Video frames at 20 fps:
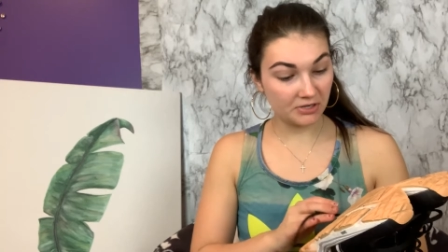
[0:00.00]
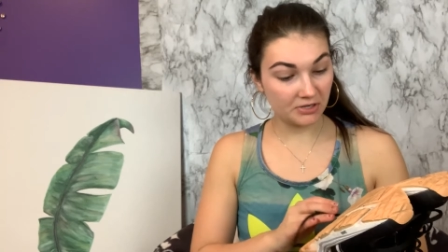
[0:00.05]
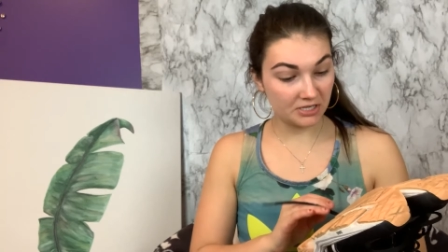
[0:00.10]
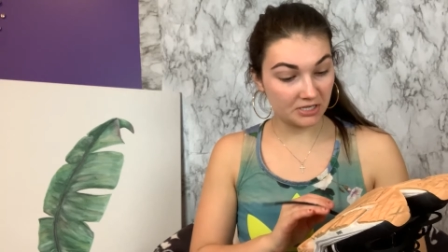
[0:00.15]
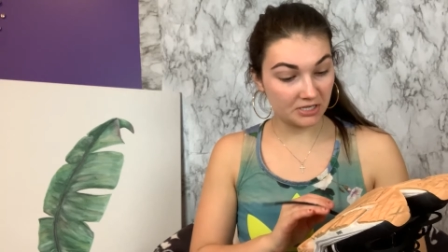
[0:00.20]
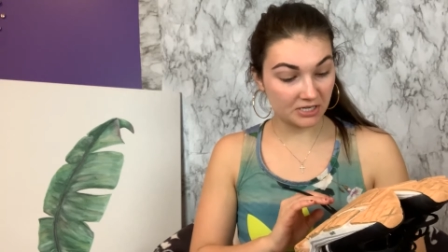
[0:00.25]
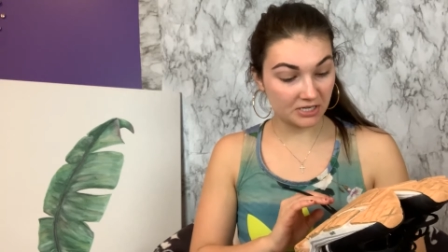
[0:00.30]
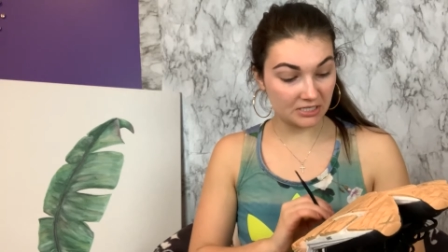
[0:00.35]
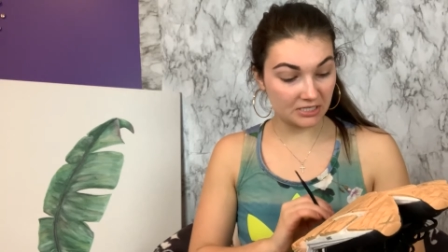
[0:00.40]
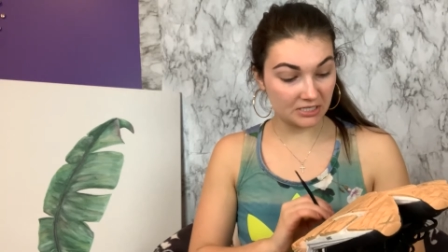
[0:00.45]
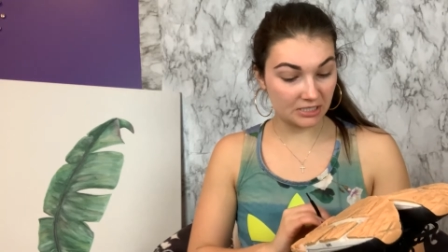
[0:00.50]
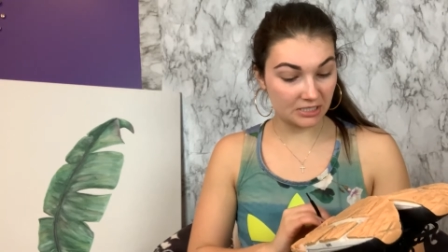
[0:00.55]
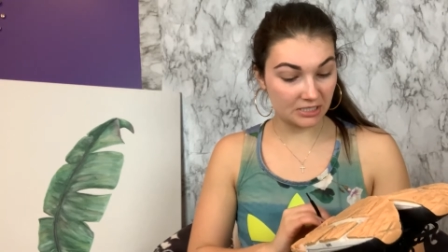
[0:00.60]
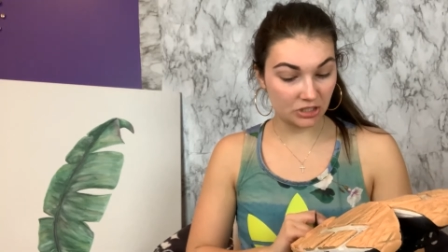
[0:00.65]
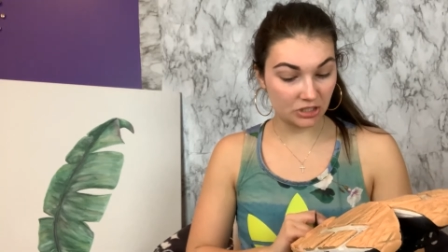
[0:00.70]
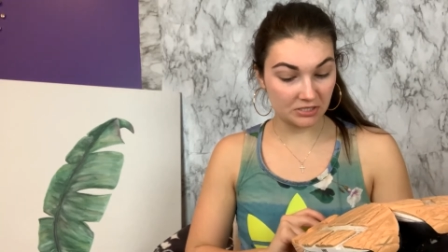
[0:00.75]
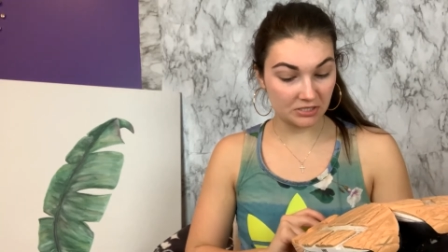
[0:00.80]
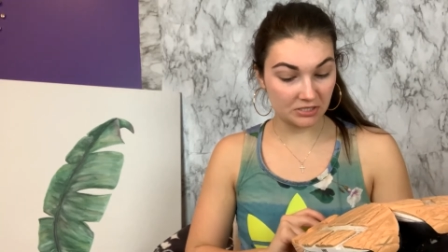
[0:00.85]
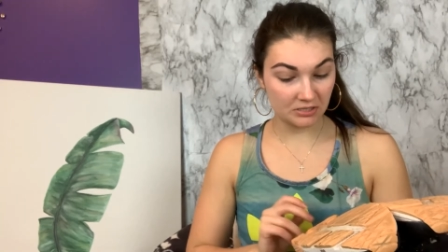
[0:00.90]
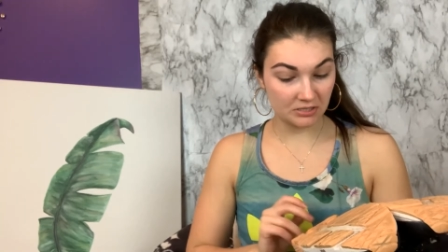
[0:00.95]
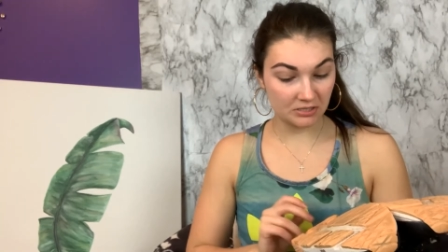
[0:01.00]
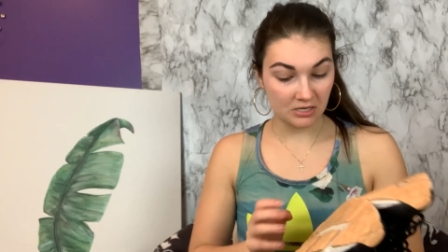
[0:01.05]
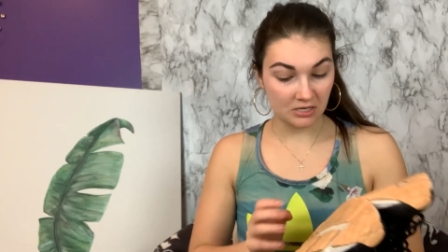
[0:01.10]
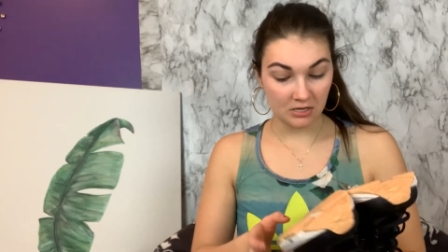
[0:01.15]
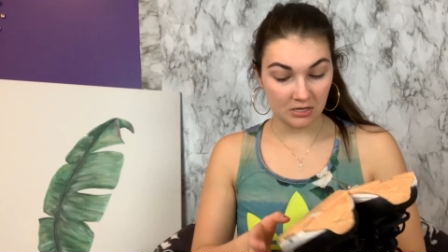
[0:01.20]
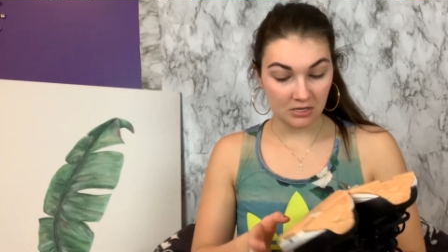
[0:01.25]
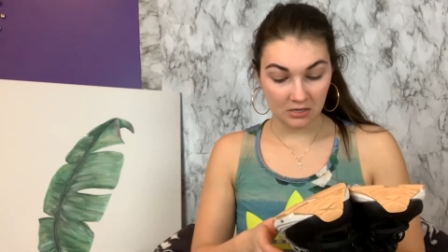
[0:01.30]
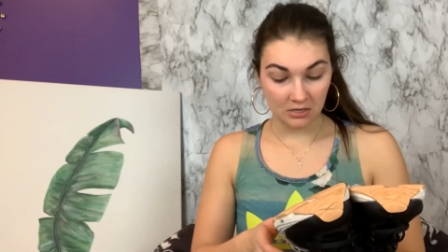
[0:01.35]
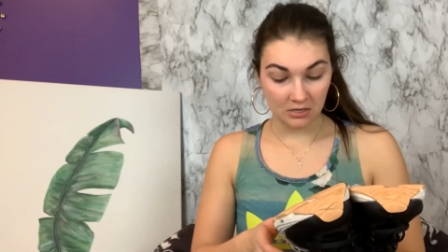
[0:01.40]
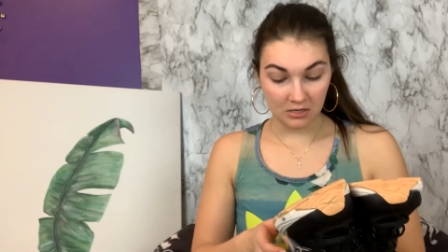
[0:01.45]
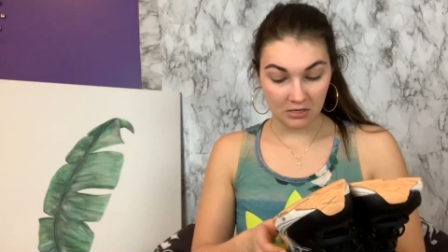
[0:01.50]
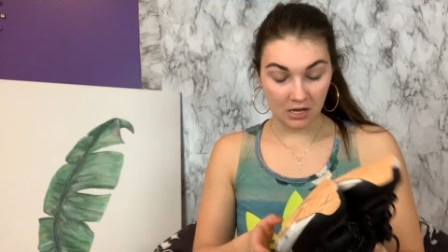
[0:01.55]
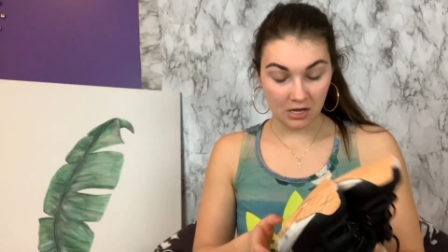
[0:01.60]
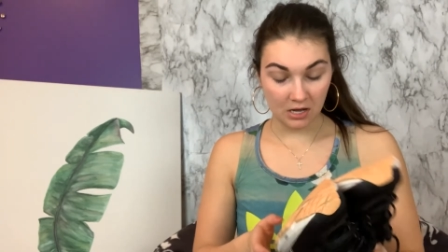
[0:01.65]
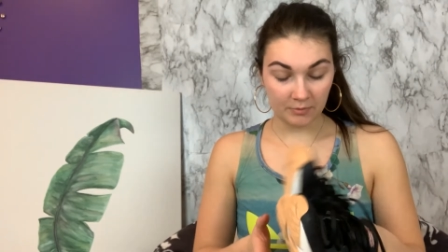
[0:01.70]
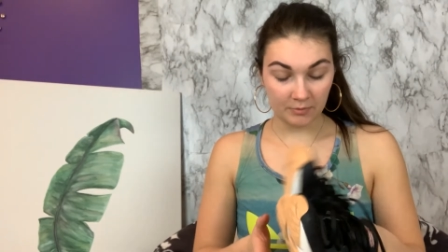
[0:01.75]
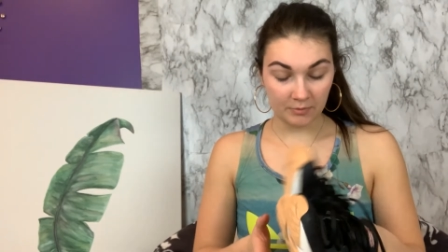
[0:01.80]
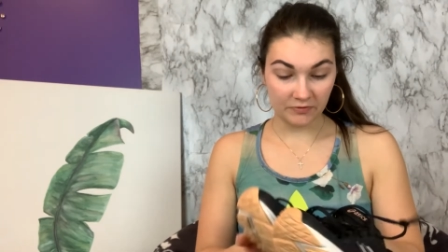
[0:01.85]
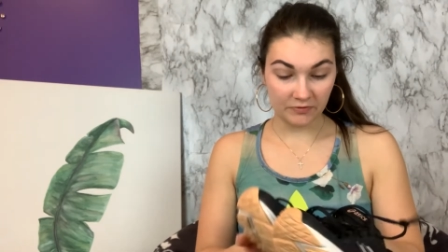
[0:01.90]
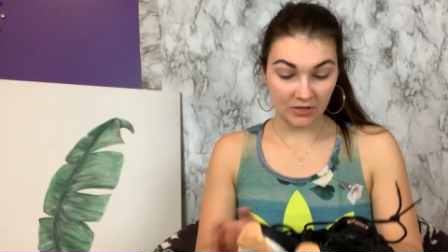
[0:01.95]
pretty good condition.
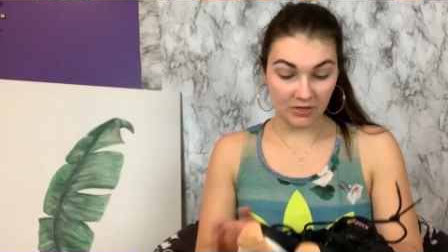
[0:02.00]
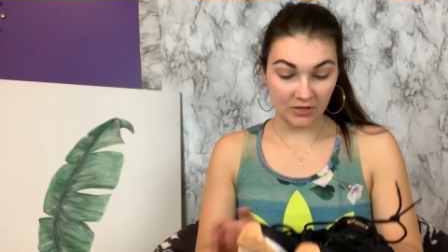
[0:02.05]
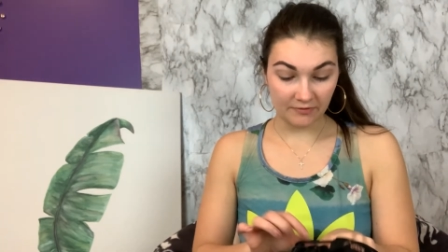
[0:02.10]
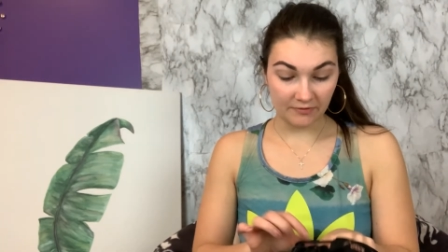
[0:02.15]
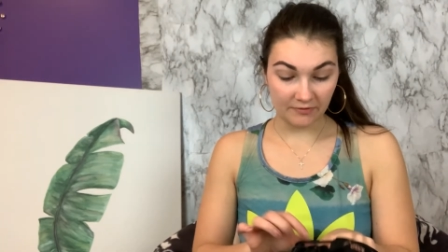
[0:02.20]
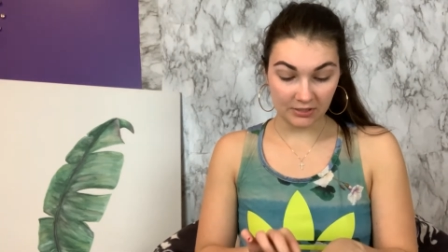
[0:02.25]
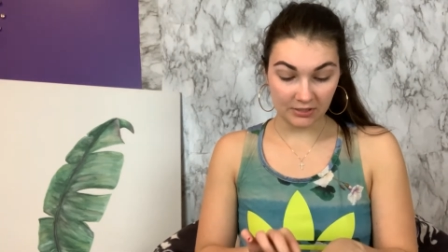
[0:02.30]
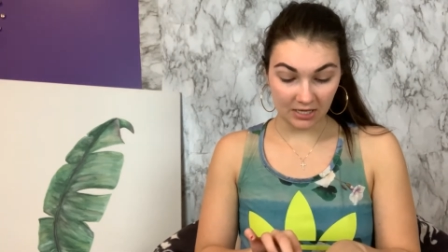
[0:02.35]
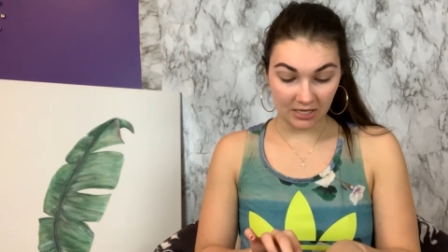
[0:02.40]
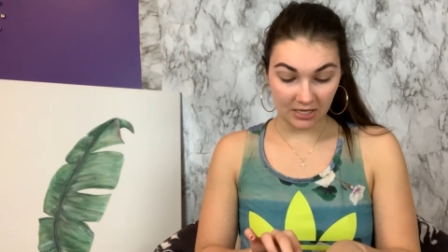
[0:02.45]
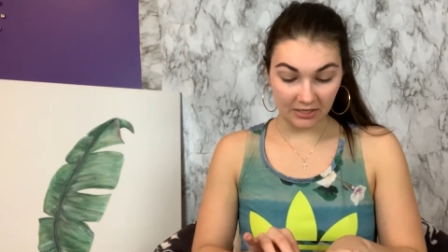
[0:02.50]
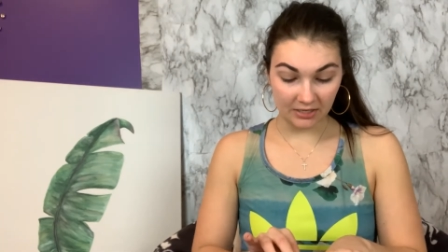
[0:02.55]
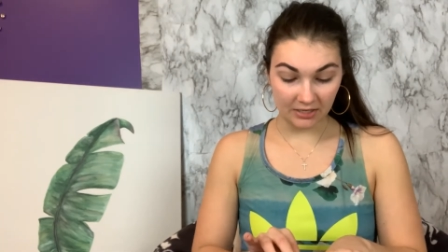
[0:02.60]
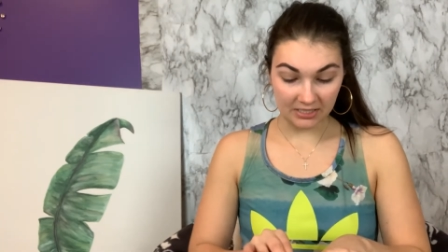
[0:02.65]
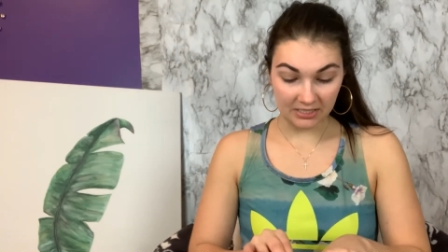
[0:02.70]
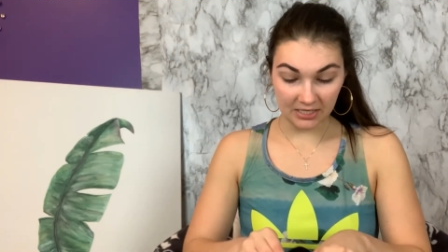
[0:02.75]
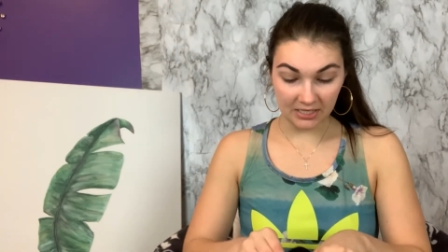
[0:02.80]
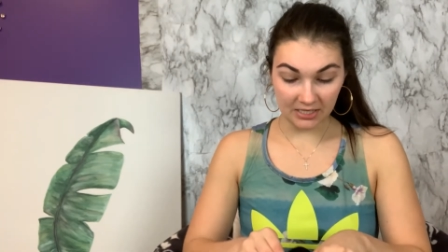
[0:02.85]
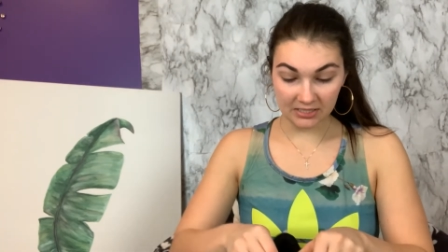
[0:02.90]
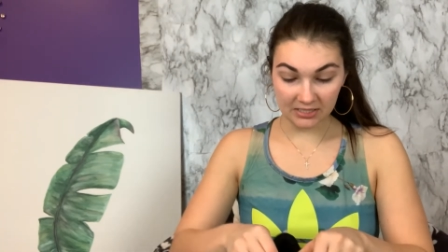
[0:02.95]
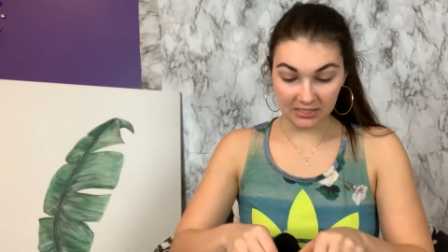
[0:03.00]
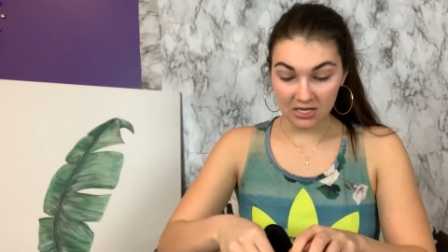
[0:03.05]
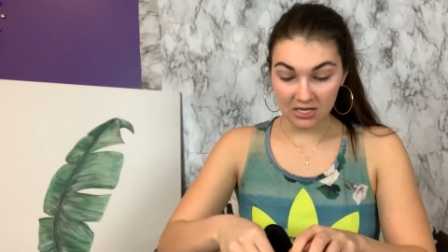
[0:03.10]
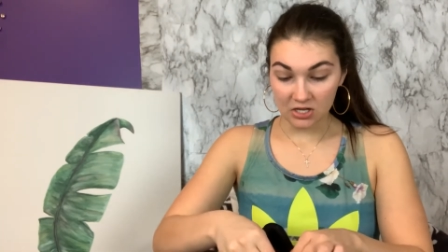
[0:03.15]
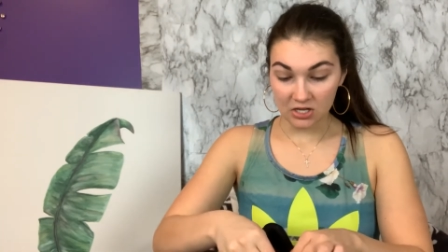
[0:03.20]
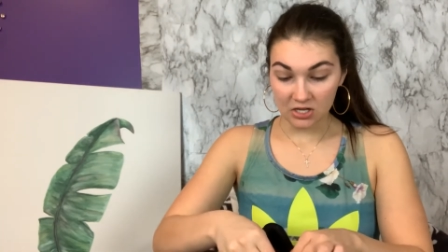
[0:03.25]
If you ever sell Asics,